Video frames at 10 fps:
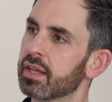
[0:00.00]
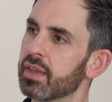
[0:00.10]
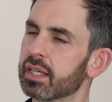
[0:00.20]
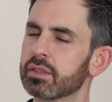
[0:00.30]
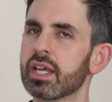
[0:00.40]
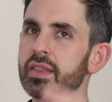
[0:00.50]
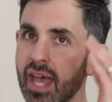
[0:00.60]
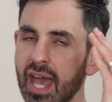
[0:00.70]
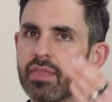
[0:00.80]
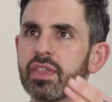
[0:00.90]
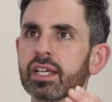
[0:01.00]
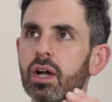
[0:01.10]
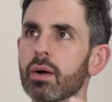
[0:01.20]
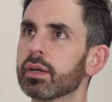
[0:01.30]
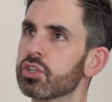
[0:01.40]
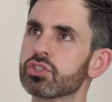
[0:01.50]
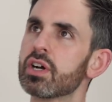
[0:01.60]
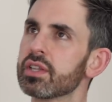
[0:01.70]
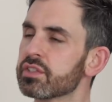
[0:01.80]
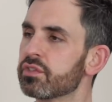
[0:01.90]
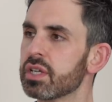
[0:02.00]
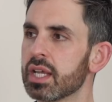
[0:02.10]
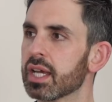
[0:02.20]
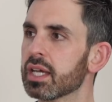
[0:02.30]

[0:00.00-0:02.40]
and they can in their head they go, I'm going to try this for a year.